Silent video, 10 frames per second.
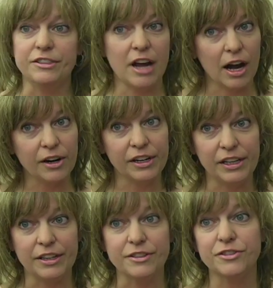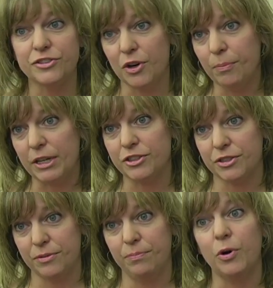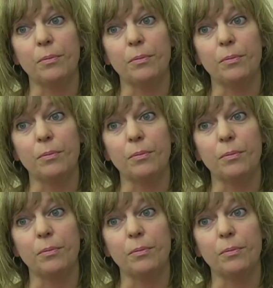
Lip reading: targeting is so much more